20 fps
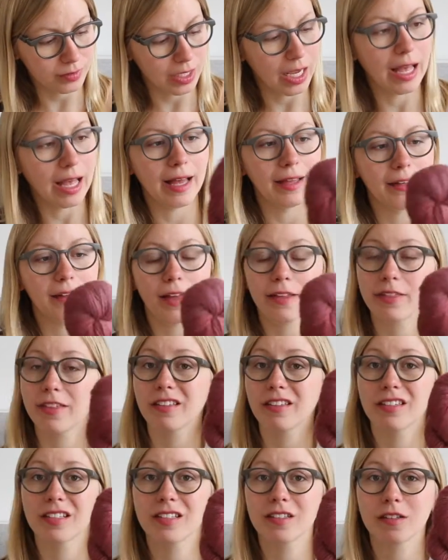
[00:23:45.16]
And I
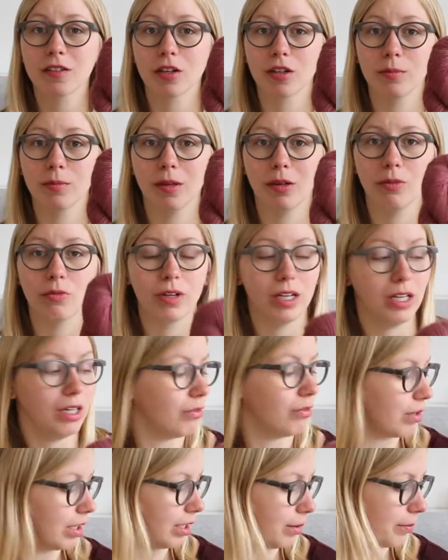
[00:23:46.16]
think this is going to be really,
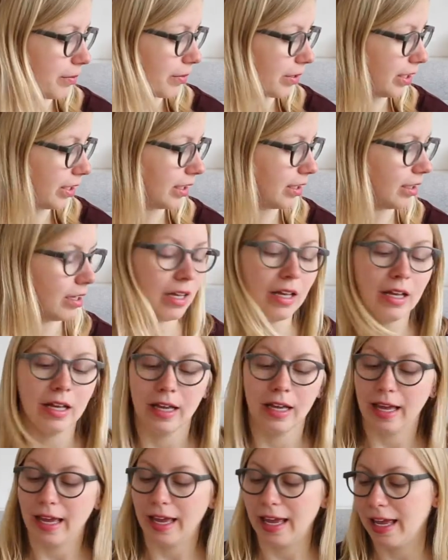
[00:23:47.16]
really pretty
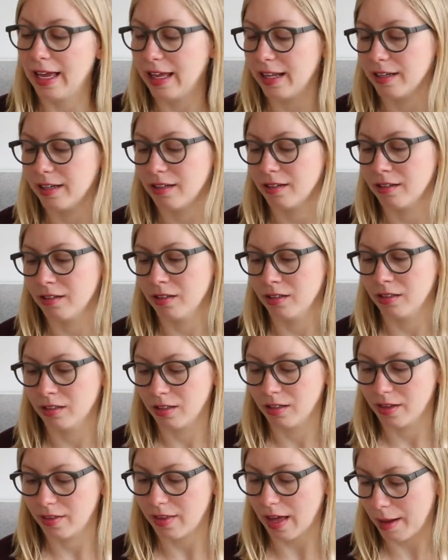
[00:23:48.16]
in
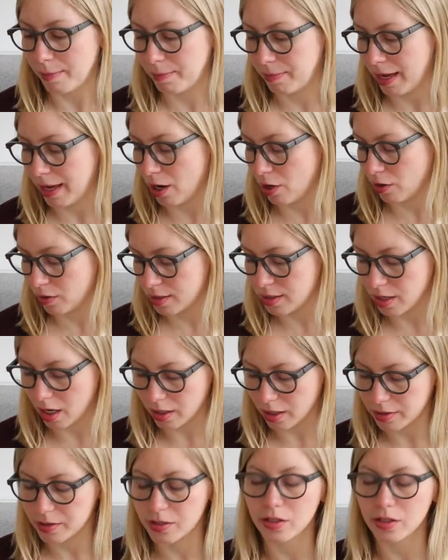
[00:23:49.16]
that pair of socks.